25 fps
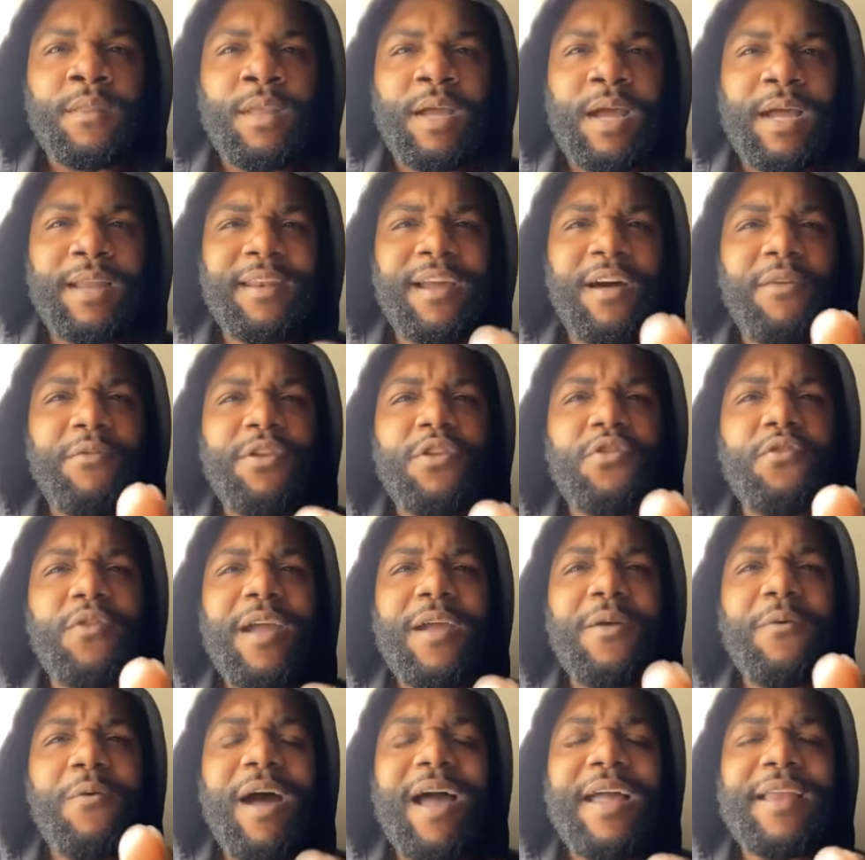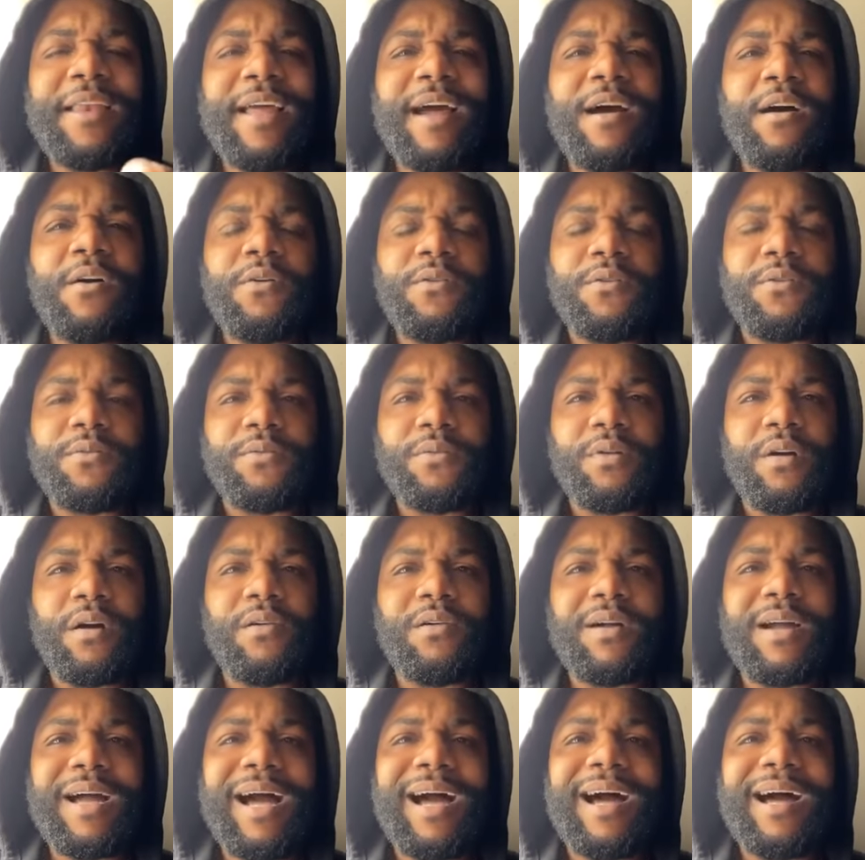I know where you at right now.
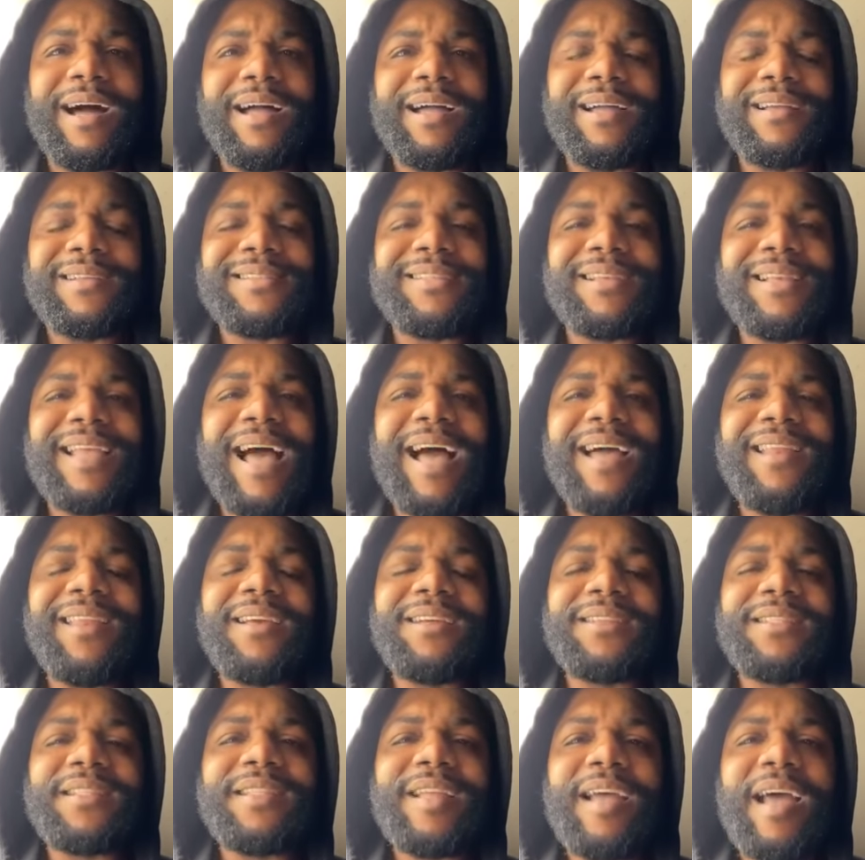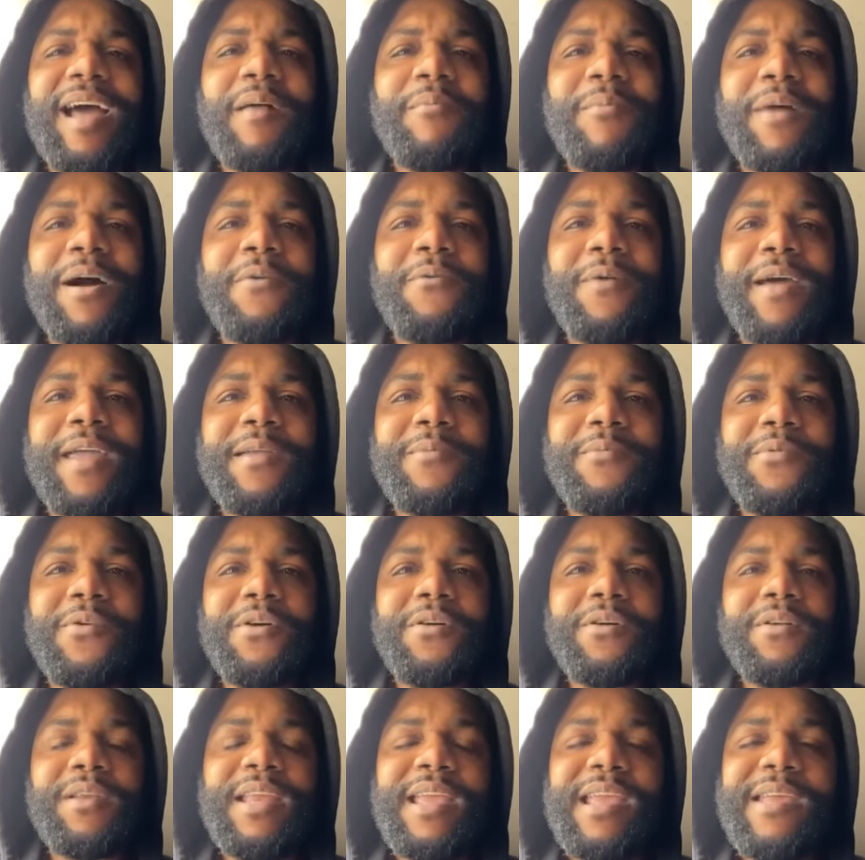On God. So y'all niggas stay out my way,
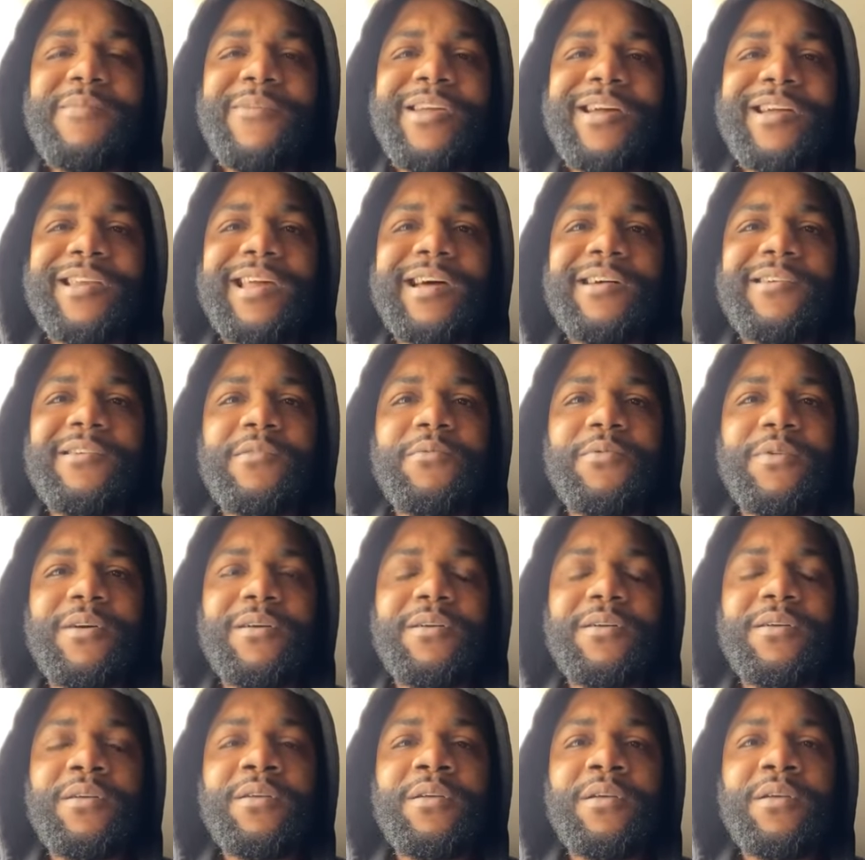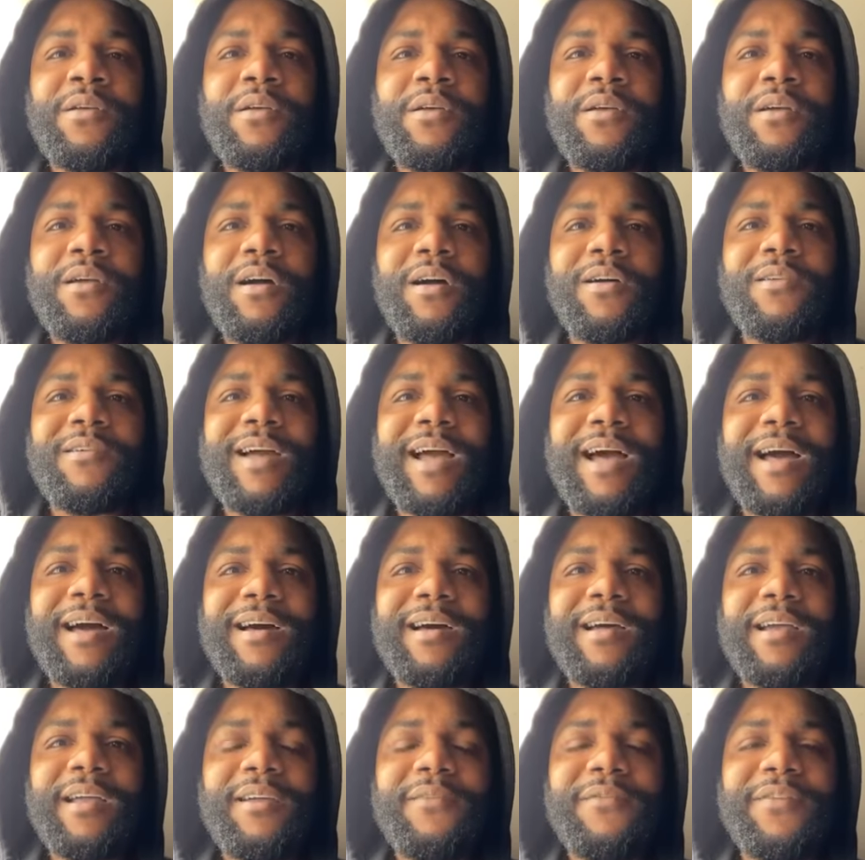bro. Leave me alone, bro on
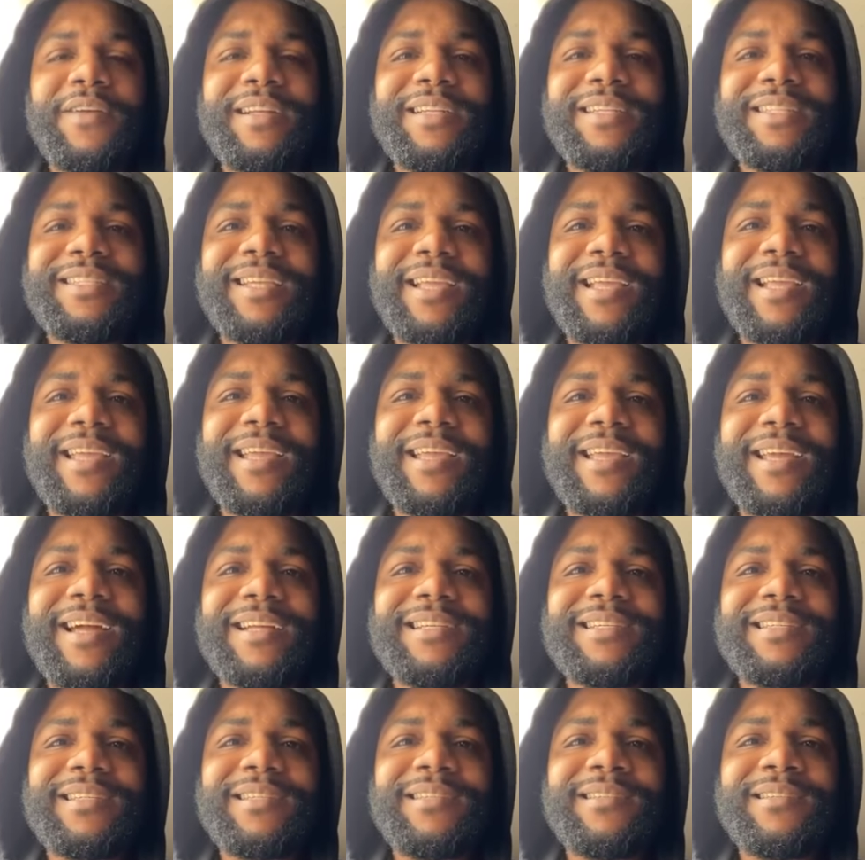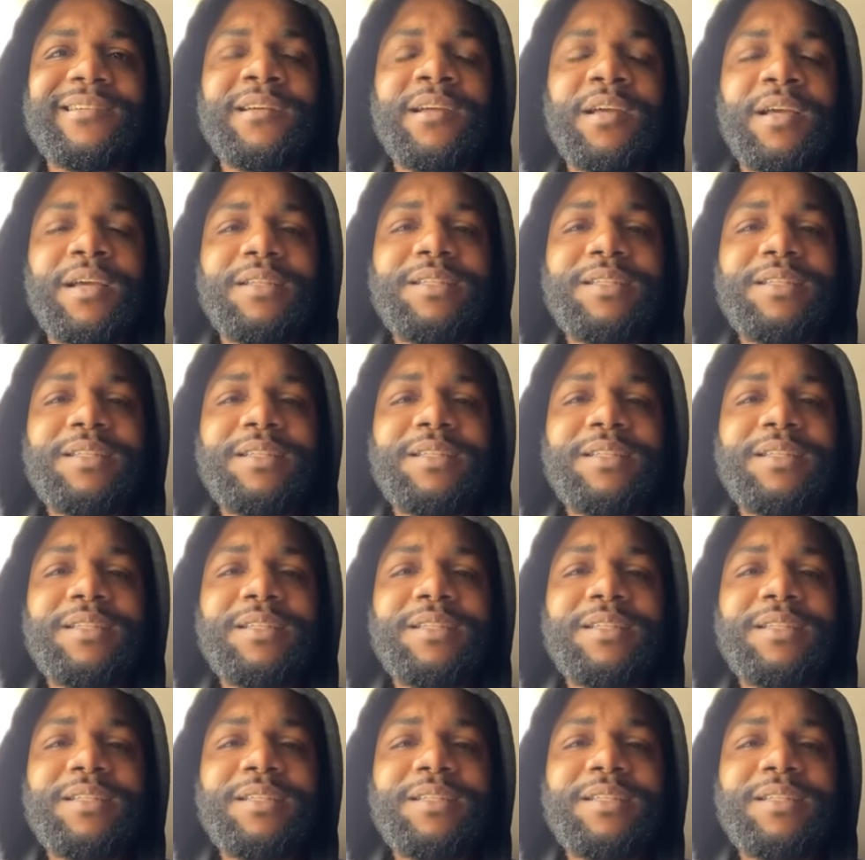God for this shit get gangster.